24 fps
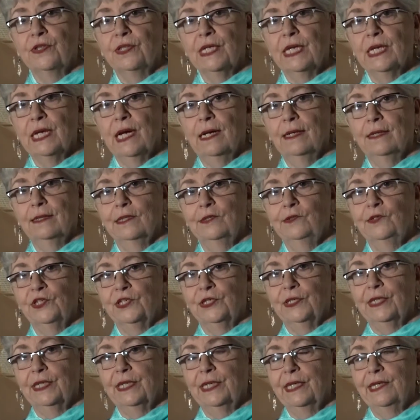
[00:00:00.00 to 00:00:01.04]

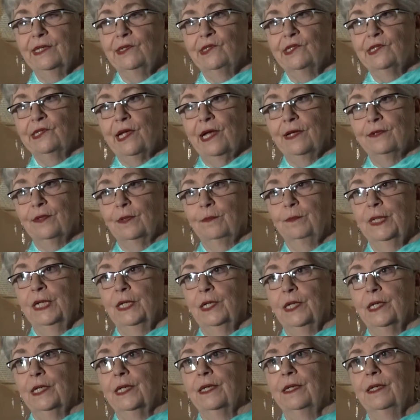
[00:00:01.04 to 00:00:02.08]
theology in South
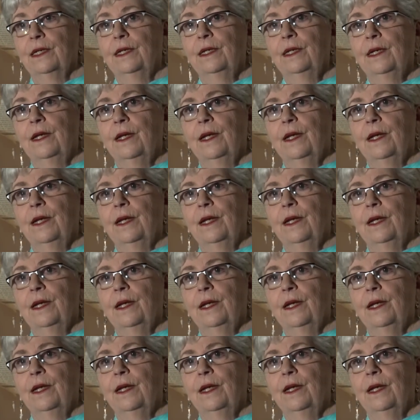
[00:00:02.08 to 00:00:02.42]
America.